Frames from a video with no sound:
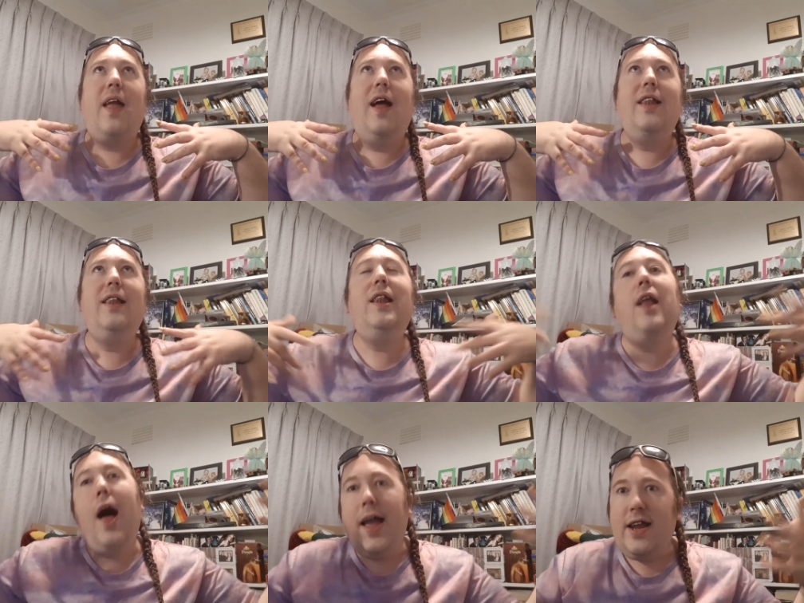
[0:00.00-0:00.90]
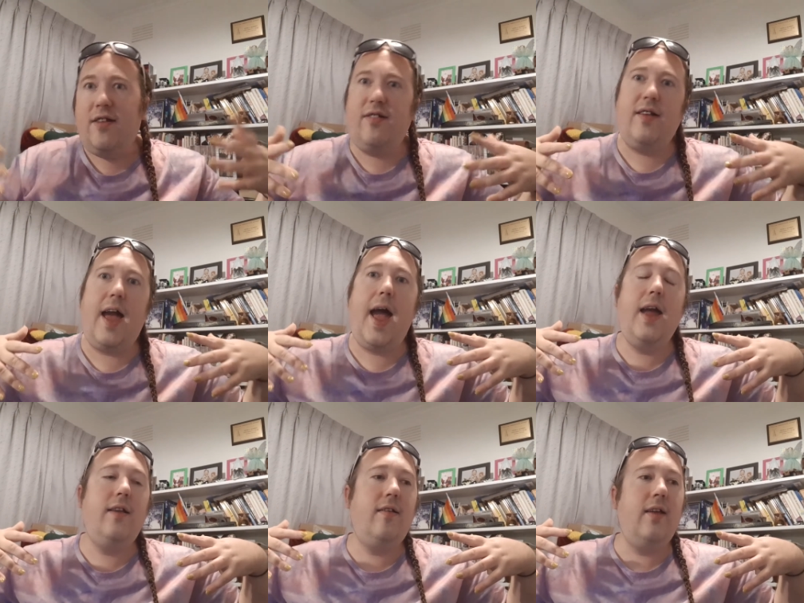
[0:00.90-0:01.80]
light
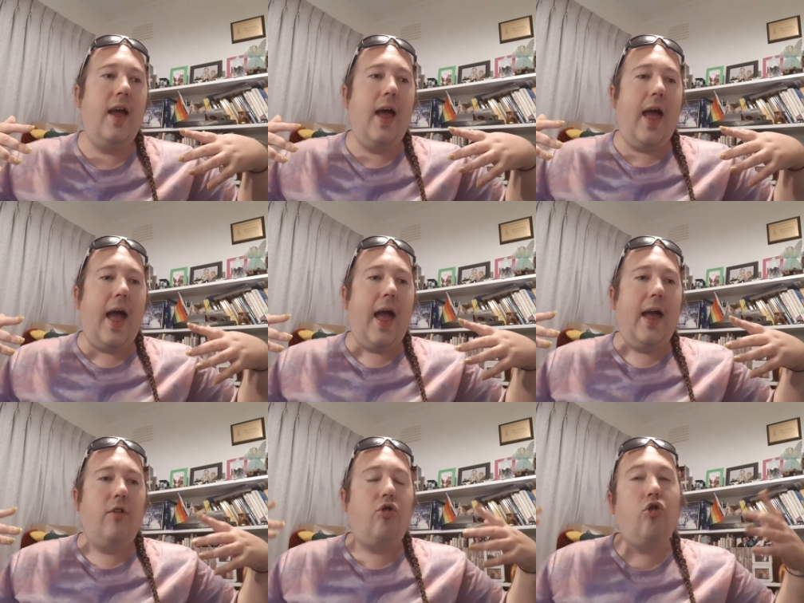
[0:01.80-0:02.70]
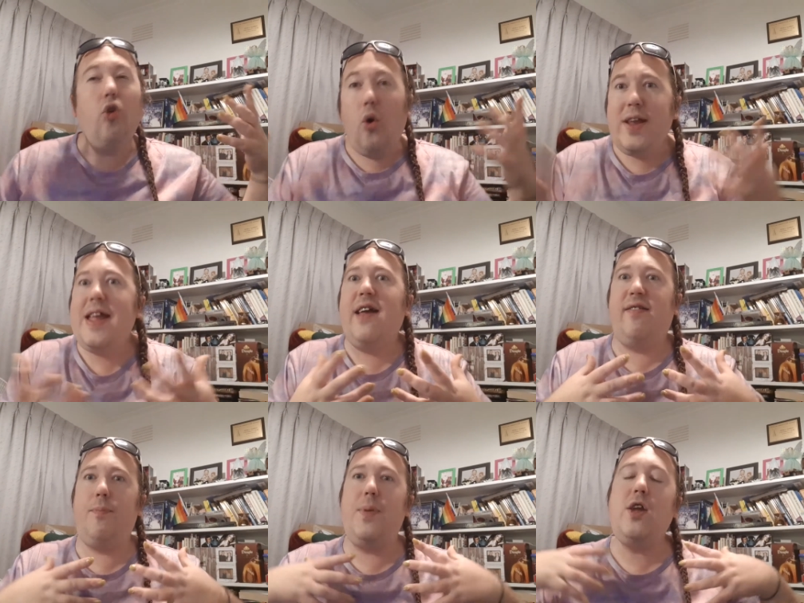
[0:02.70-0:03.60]
and
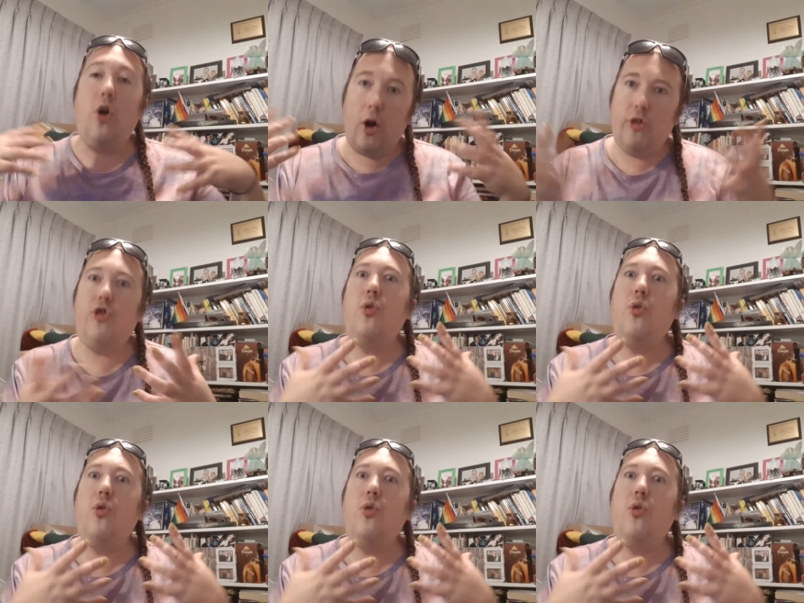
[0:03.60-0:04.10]
joyous because you